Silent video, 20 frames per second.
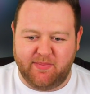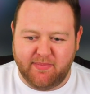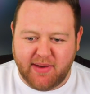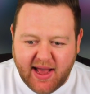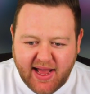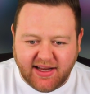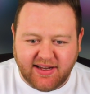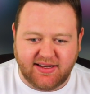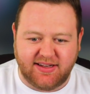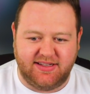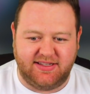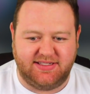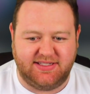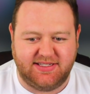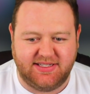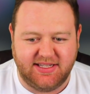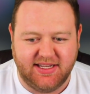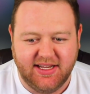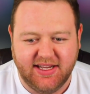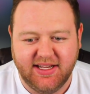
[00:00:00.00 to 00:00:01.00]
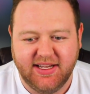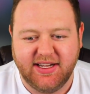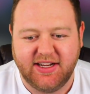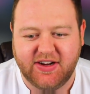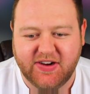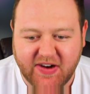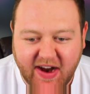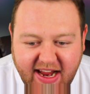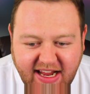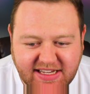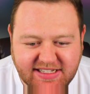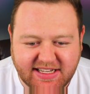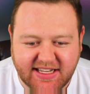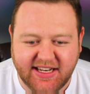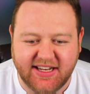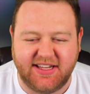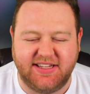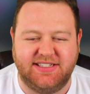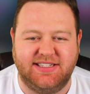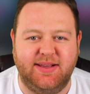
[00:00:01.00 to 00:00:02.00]
Madness,
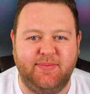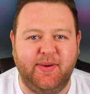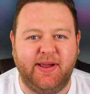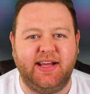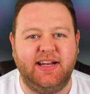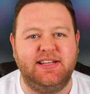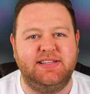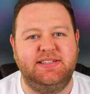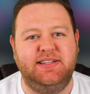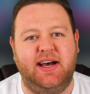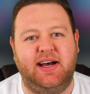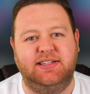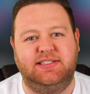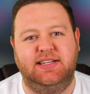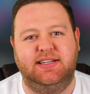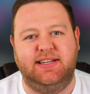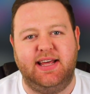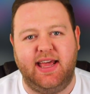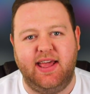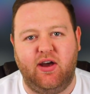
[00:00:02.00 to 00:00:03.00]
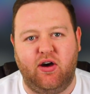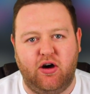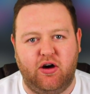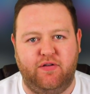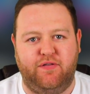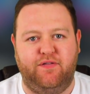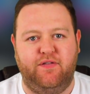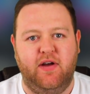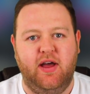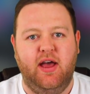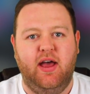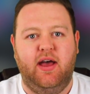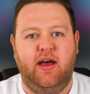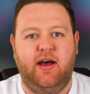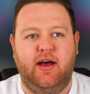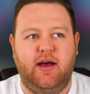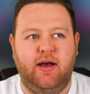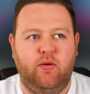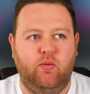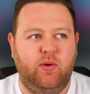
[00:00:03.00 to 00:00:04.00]
craziness, and we're going to start today off
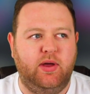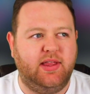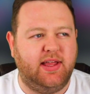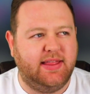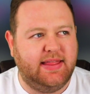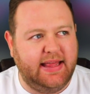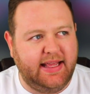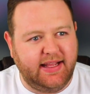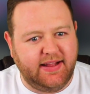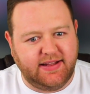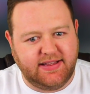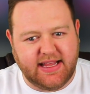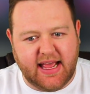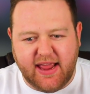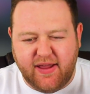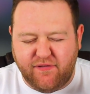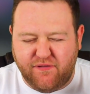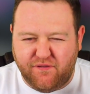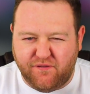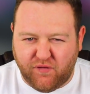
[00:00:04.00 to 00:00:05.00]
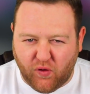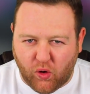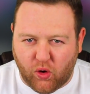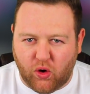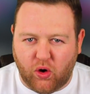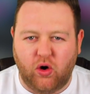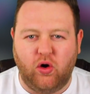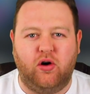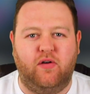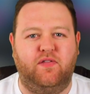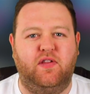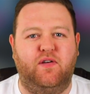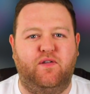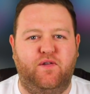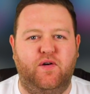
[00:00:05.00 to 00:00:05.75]
with I think day 4 of the